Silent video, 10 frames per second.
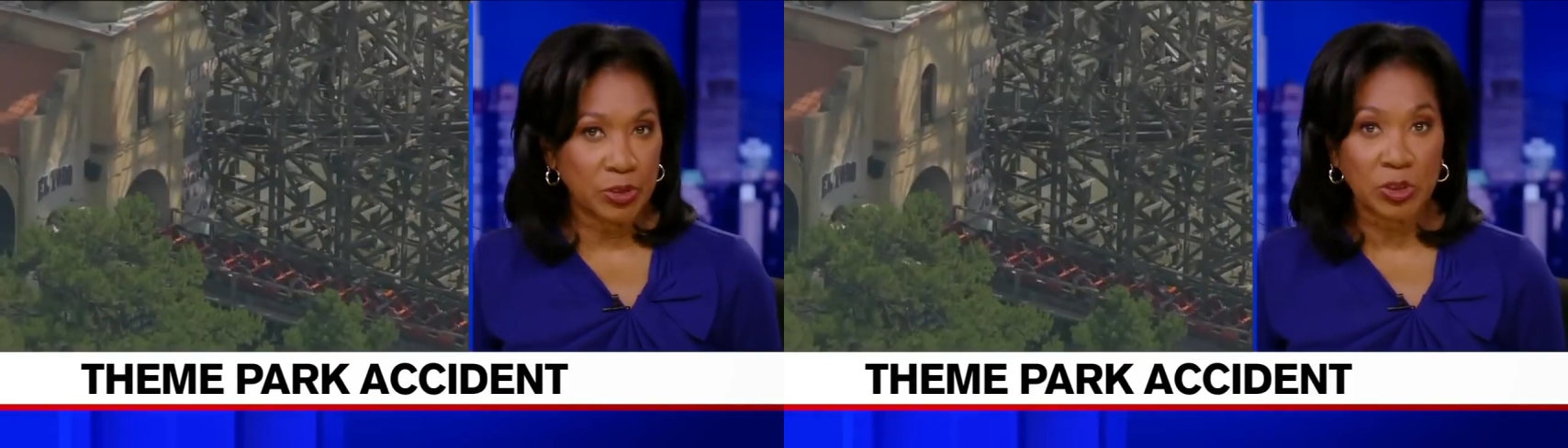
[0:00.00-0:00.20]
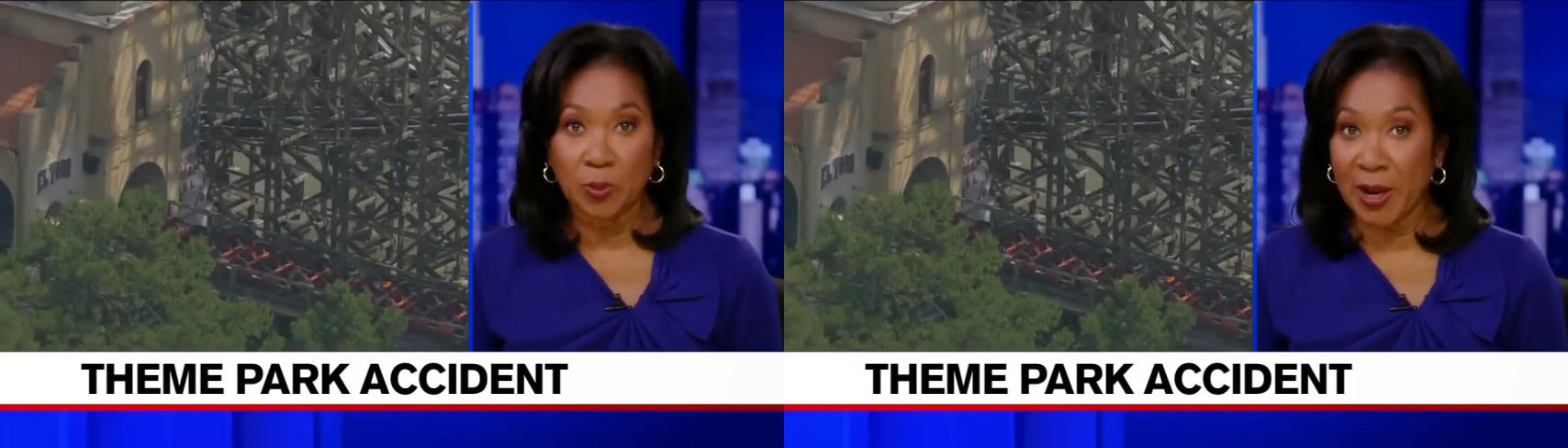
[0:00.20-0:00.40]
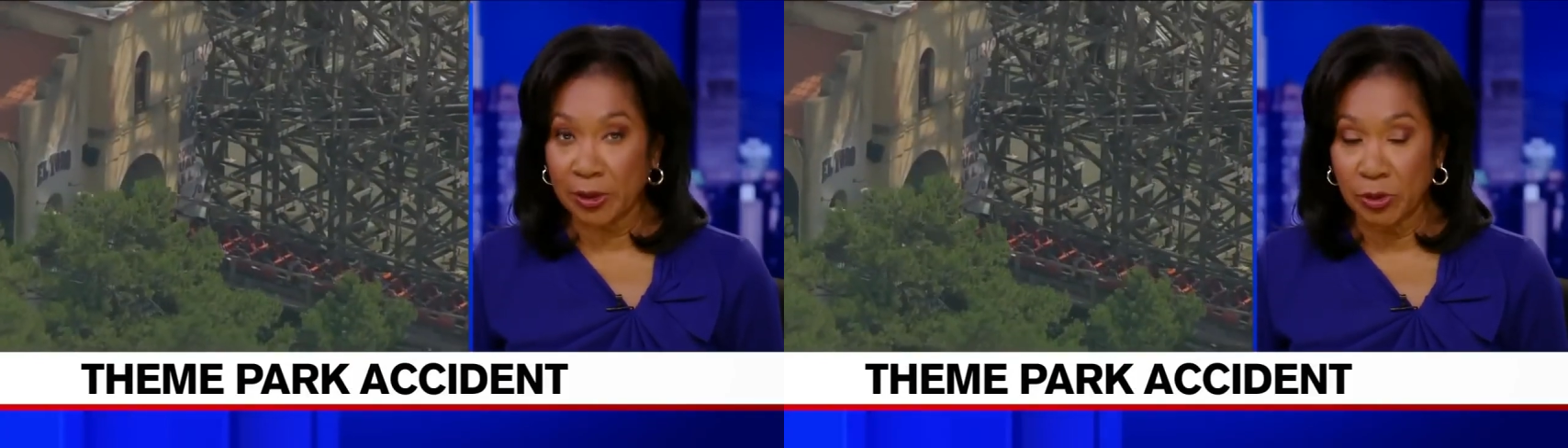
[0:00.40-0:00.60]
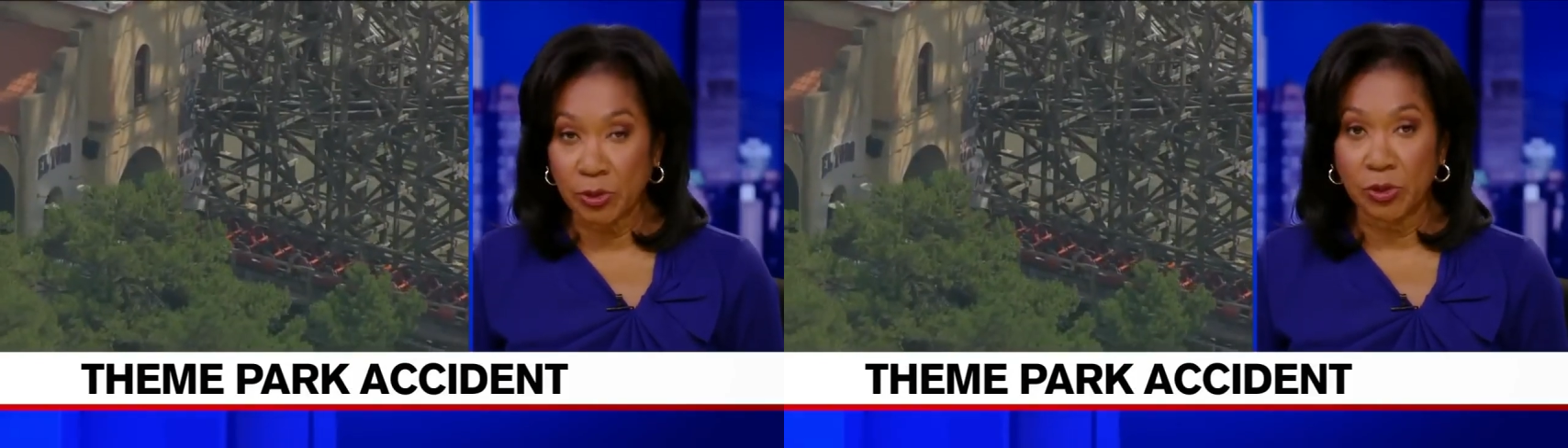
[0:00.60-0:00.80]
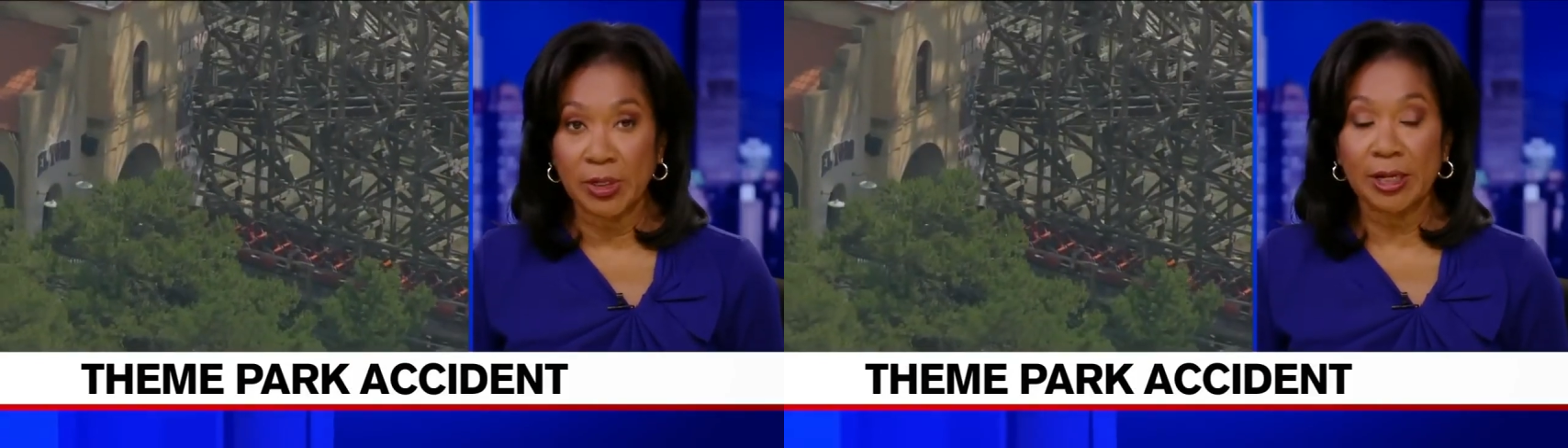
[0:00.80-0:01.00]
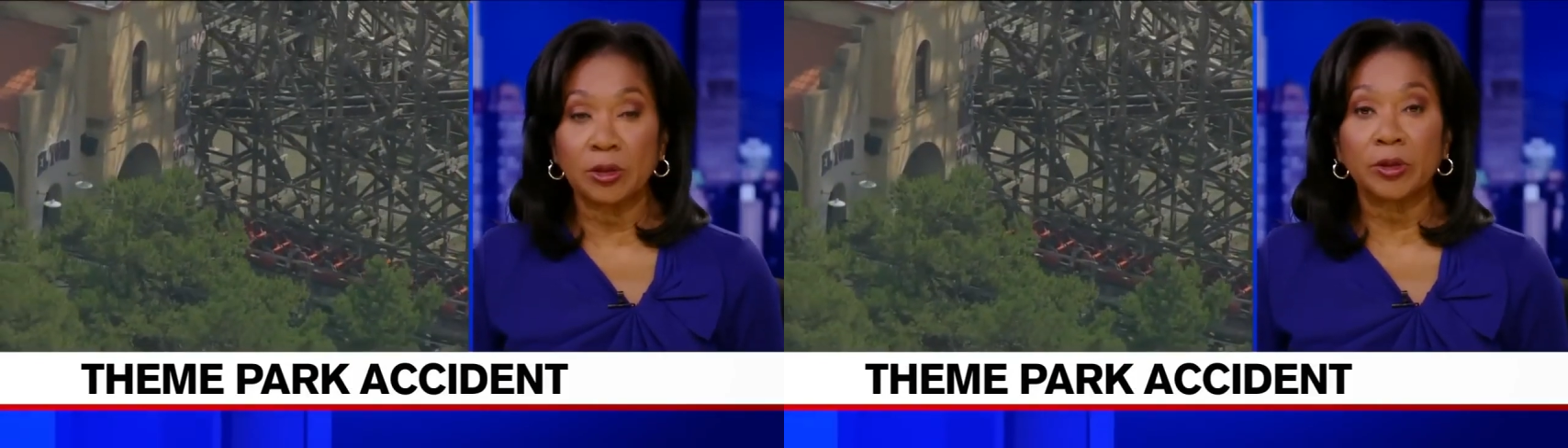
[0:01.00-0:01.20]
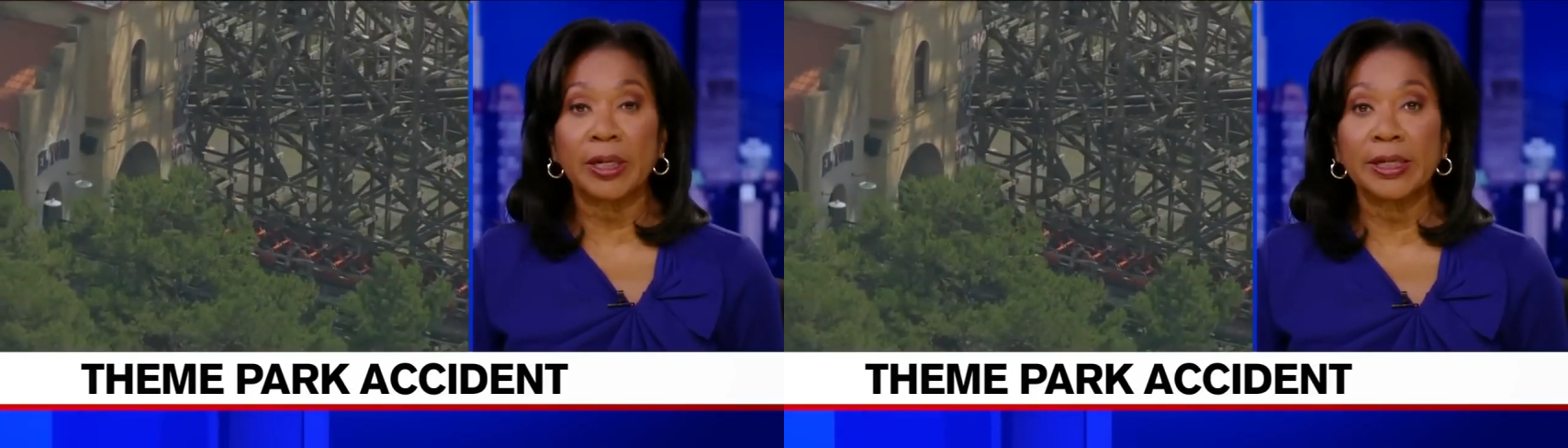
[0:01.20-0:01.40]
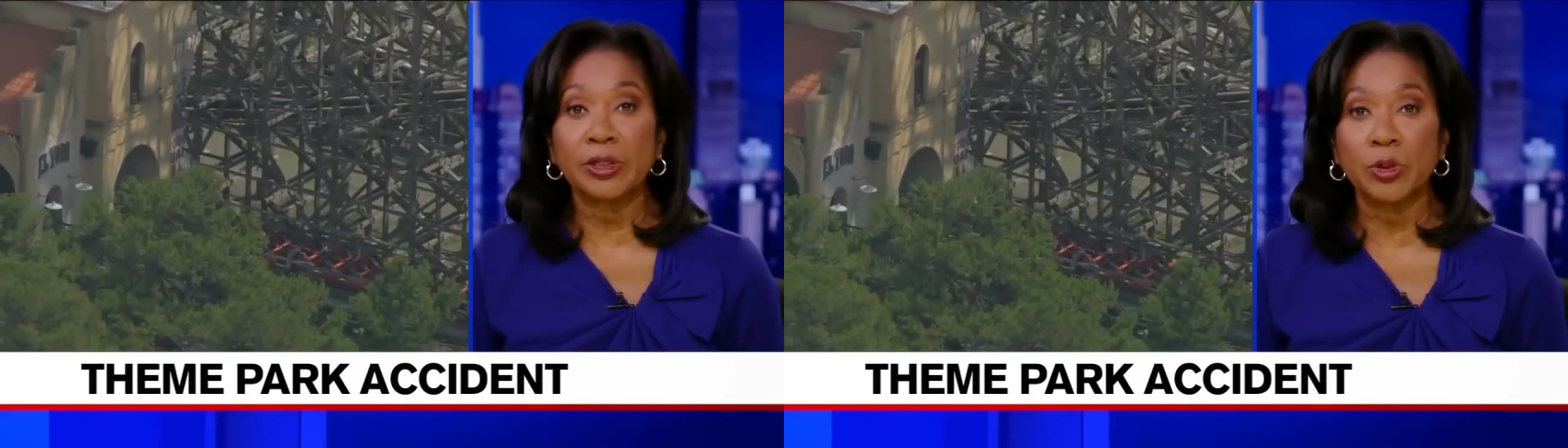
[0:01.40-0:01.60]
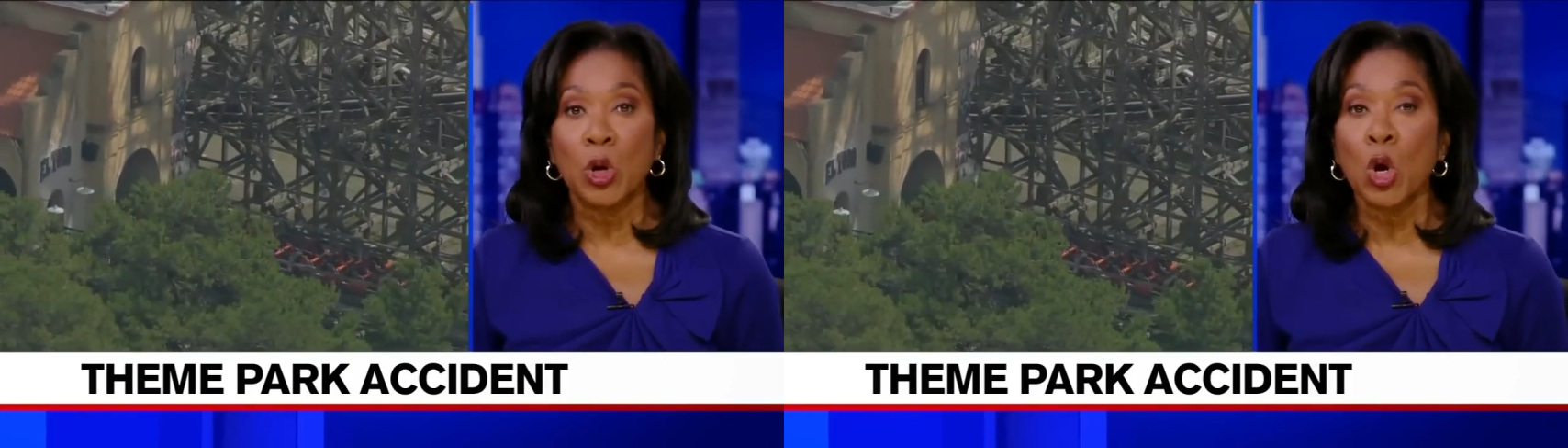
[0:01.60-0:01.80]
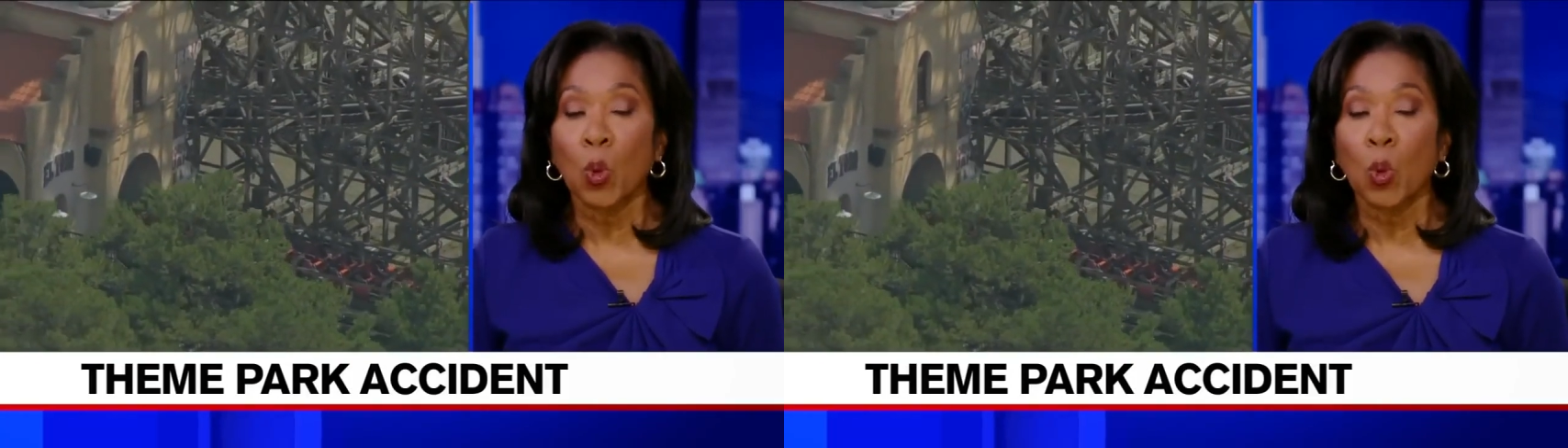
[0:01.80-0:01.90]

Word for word: Inspectors are now looking into